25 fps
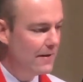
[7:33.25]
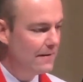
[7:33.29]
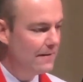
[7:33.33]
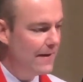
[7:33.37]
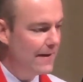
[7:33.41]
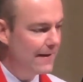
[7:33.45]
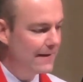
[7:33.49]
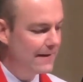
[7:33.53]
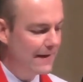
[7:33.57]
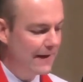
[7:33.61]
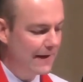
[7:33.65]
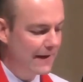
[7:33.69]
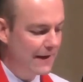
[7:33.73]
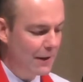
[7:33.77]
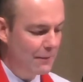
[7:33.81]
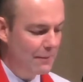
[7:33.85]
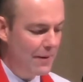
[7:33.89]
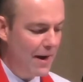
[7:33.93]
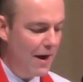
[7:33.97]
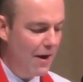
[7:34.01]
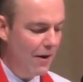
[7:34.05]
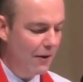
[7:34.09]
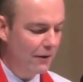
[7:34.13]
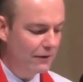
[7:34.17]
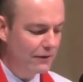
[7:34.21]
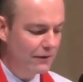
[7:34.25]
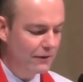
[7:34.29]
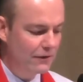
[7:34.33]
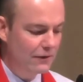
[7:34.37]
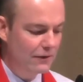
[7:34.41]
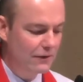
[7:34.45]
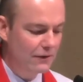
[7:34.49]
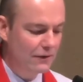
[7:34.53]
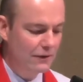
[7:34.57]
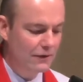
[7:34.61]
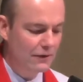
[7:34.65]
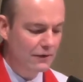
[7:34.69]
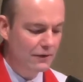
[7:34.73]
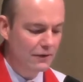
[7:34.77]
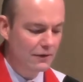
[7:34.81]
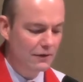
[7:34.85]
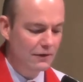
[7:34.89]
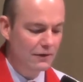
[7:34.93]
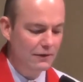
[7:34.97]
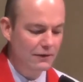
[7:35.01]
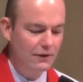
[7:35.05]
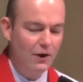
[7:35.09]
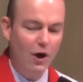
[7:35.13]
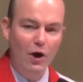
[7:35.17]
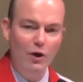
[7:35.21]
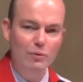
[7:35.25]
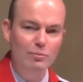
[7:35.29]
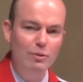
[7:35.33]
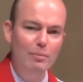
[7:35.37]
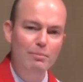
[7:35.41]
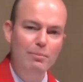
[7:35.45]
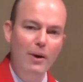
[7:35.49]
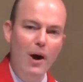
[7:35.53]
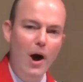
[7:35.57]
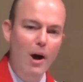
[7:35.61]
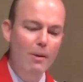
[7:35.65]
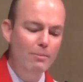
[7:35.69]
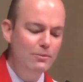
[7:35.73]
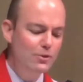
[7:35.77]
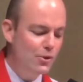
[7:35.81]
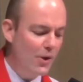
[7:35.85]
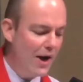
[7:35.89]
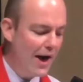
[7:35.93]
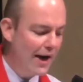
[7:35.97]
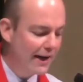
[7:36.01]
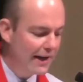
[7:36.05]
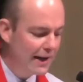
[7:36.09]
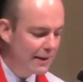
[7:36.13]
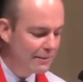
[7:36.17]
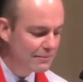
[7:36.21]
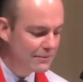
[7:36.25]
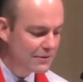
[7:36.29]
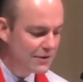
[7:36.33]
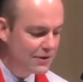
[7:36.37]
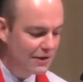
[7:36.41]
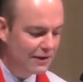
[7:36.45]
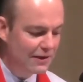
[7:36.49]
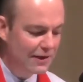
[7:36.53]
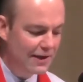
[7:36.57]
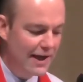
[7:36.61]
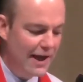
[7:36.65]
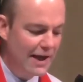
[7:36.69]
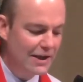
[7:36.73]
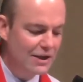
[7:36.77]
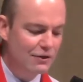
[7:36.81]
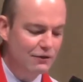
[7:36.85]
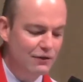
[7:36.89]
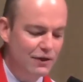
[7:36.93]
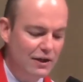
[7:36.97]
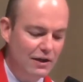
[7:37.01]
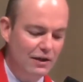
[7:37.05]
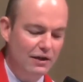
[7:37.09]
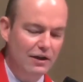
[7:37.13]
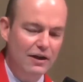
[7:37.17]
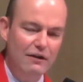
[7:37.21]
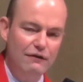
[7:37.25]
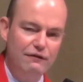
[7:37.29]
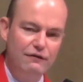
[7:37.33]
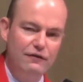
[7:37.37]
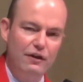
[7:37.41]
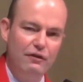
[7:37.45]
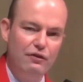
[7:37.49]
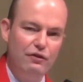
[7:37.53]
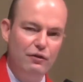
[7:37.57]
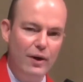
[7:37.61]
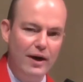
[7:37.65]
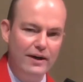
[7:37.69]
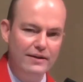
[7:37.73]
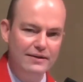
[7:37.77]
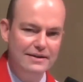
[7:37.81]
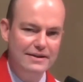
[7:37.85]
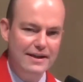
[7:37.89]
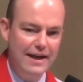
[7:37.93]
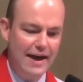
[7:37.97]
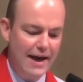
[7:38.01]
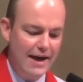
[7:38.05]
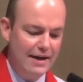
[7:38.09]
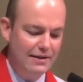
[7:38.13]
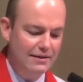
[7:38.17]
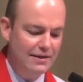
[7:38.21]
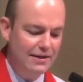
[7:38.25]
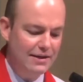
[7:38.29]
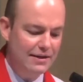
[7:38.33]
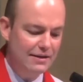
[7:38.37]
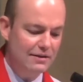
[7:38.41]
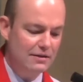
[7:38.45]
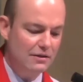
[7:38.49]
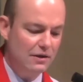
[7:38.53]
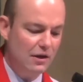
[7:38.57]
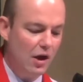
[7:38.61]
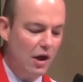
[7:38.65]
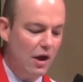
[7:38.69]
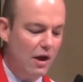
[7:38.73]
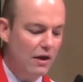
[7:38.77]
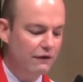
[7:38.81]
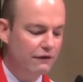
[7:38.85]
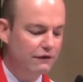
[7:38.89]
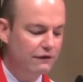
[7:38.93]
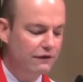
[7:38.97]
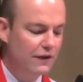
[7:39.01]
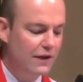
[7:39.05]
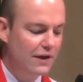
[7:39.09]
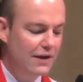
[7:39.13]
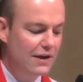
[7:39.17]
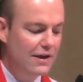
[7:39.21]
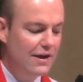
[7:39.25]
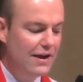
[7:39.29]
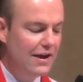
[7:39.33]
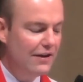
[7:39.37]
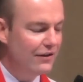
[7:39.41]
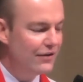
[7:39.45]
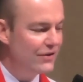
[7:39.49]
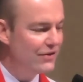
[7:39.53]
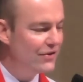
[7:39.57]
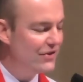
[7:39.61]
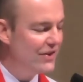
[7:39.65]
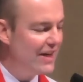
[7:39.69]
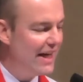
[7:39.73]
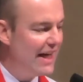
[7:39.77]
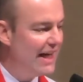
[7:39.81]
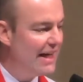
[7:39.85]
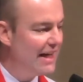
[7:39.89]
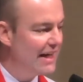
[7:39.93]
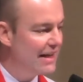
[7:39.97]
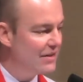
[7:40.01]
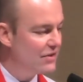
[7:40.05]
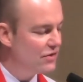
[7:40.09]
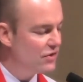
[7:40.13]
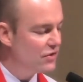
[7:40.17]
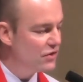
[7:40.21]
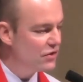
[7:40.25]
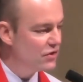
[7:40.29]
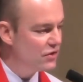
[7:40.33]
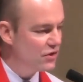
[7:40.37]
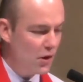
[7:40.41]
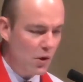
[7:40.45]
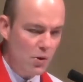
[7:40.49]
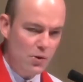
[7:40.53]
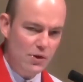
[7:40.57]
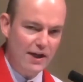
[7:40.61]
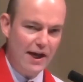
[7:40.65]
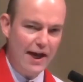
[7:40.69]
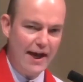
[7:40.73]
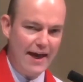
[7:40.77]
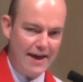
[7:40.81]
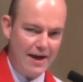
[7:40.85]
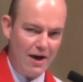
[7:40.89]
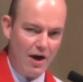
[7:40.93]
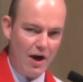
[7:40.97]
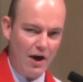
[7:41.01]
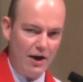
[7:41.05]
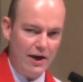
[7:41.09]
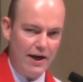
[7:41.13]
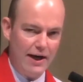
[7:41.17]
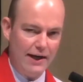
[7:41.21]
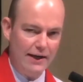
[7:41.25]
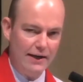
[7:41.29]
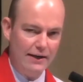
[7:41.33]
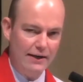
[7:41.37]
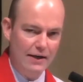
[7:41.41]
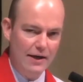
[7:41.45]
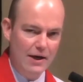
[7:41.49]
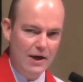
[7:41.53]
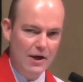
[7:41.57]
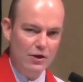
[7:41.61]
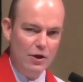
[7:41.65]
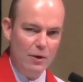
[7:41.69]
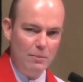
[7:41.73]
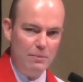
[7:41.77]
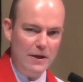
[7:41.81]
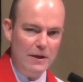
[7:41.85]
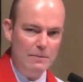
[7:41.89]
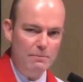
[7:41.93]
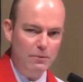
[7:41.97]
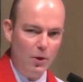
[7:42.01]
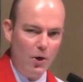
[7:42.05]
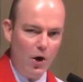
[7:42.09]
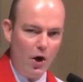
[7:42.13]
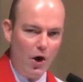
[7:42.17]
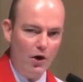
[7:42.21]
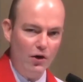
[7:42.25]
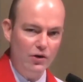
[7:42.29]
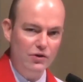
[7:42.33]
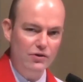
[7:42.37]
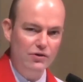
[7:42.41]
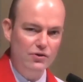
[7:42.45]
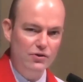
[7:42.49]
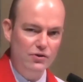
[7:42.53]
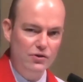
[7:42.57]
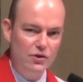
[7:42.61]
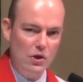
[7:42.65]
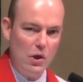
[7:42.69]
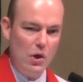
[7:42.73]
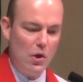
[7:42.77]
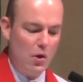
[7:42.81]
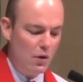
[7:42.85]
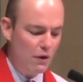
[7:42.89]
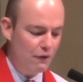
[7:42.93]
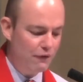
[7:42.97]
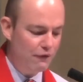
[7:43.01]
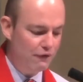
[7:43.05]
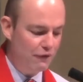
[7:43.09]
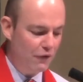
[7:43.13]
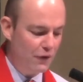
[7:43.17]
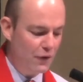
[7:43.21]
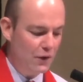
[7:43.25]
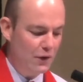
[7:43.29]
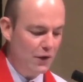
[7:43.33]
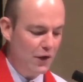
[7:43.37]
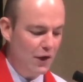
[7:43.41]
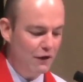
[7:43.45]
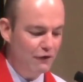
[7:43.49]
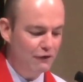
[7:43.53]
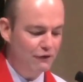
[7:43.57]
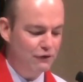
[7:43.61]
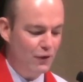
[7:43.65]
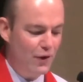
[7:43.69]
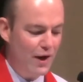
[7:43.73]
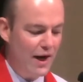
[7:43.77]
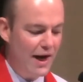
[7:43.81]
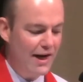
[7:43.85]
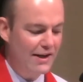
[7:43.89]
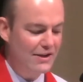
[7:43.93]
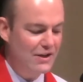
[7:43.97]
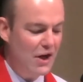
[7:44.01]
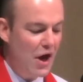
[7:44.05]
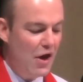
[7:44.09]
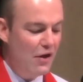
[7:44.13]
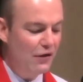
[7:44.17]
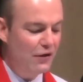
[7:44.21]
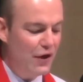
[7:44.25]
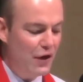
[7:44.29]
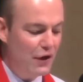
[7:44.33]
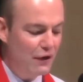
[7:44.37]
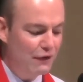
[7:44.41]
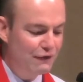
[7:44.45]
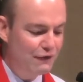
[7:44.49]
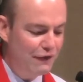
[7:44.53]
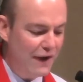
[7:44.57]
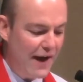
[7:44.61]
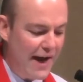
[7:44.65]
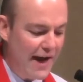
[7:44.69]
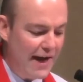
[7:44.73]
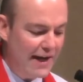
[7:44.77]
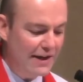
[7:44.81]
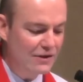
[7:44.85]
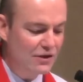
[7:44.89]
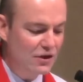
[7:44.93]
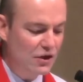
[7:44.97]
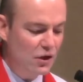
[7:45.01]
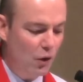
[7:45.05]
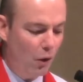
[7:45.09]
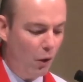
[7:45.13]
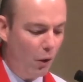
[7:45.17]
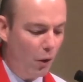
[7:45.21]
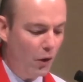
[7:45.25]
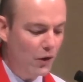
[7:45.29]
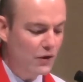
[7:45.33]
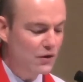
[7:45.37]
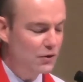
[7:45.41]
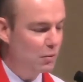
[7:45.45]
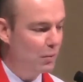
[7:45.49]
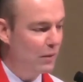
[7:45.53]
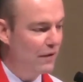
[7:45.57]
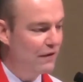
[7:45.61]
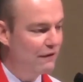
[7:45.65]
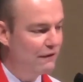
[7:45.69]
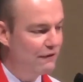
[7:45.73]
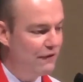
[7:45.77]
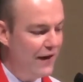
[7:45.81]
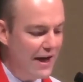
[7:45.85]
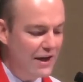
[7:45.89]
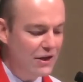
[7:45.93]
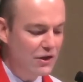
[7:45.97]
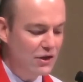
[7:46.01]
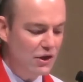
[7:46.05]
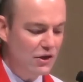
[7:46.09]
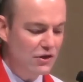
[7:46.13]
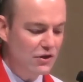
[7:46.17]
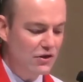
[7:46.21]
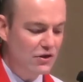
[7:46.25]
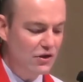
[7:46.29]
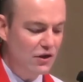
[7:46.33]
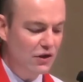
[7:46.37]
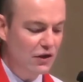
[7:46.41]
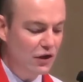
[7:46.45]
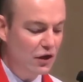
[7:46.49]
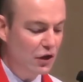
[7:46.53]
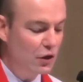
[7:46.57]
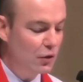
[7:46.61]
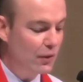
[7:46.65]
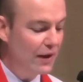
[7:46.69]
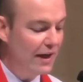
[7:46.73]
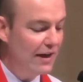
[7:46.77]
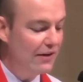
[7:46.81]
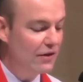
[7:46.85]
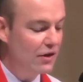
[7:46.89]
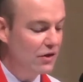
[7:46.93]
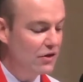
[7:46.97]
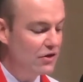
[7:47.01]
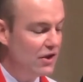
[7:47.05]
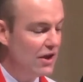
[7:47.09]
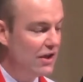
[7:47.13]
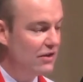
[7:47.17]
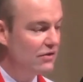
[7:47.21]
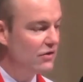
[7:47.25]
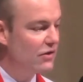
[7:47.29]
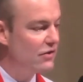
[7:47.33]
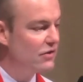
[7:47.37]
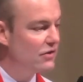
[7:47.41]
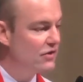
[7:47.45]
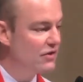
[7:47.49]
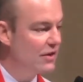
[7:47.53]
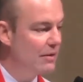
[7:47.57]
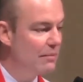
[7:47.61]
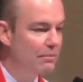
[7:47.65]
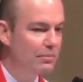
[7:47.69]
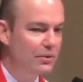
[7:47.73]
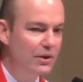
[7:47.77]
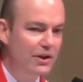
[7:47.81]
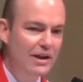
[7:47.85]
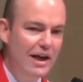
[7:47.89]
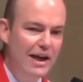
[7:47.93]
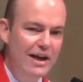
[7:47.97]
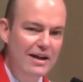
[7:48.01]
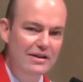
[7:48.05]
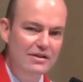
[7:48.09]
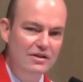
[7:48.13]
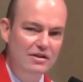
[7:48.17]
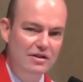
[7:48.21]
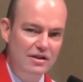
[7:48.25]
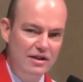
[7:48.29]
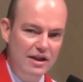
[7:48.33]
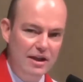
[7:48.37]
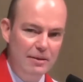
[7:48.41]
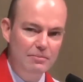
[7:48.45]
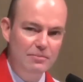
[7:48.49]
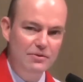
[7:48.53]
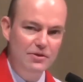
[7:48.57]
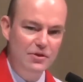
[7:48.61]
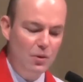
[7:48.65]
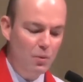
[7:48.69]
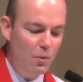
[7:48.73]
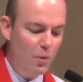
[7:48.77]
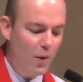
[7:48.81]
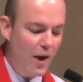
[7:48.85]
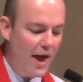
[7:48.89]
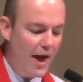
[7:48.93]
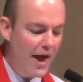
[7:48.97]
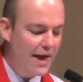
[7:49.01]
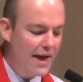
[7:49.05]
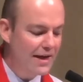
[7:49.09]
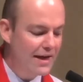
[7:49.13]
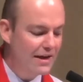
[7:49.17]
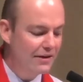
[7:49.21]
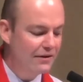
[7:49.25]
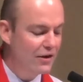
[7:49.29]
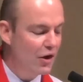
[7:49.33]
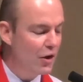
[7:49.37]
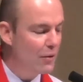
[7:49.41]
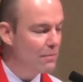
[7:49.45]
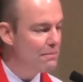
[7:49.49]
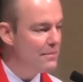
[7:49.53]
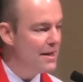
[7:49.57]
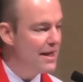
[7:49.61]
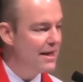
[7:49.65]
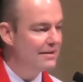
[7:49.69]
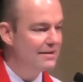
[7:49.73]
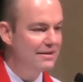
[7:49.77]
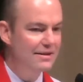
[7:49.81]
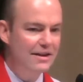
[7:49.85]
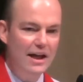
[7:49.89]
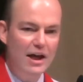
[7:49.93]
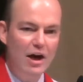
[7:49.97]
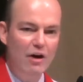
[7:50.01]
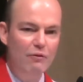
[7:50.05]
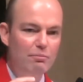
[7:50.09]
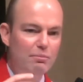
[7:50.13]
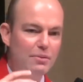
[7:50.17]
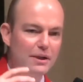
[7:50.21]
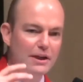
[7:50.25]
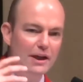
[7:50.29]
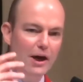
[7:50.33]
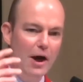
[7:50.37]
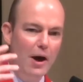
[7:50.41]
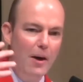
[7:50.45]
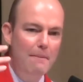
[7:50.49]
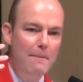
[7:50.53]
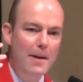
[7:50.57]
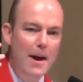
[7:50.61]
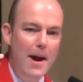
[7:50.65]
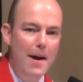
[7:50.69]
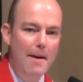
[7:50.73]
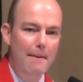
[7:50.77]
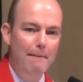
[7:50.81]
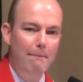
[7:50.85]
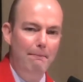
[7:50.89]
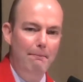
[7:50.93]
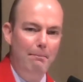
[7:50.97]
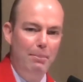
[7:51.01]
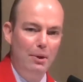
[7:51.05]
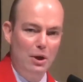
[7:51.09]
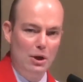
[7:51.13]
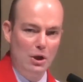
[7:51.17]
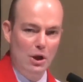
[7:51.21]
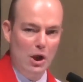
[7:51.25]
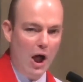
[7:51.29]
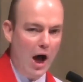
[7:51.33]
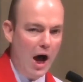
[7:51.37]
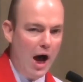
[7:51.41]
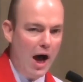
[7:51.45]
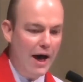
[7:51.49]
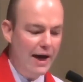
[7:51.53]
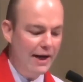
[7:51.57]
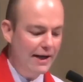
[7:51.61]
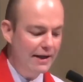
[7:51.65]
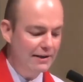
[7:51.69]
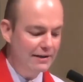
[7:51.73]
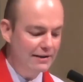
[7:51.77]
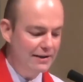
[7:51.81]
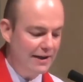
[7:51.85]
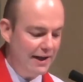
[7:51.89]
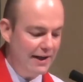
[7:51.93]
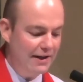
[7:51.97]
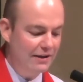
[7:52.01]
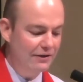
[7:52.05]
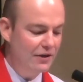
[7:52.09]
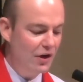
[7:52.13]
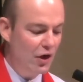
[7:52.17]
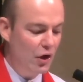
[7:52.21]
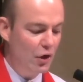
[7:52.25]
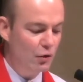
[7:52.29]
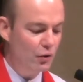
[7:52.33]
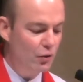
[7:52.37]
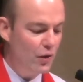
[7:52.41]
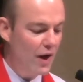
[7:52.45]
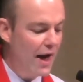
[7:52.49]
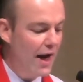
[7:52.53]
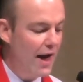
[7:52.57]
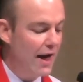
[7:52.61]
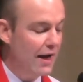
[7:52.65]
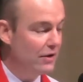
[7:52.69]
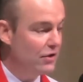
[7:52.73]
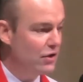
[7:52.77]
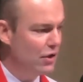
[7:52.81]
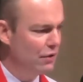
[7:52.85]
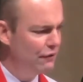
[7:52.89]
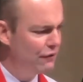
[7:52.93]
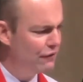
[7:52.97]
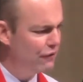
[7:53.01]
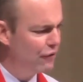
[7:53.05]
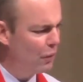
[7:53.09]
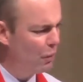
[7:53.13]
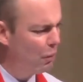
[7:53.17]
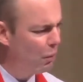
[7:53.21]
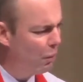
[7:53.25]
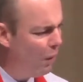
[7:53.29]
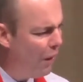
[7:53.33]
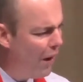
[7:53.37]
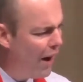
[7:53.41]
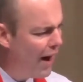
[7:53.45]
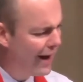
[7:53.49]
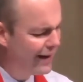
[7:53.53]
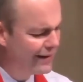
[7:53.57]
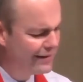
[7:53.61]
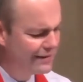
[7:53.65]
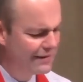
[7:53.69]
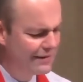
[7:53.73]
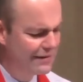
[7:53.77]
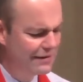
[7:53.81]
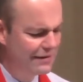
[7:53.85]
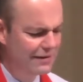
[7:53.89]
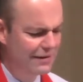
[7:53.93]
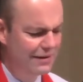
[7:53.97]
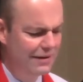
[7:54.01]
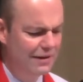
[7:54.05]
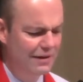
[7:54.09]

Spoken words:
They kick him out, call him a bum, drag him to the edge of a cliff. They threaten to end his life. And the scene is so chaotic. The people are so full of rage. Their veins course with vengeance to the degree that Jesus simply slips away in their midst. They have become blind in their rage. And for what?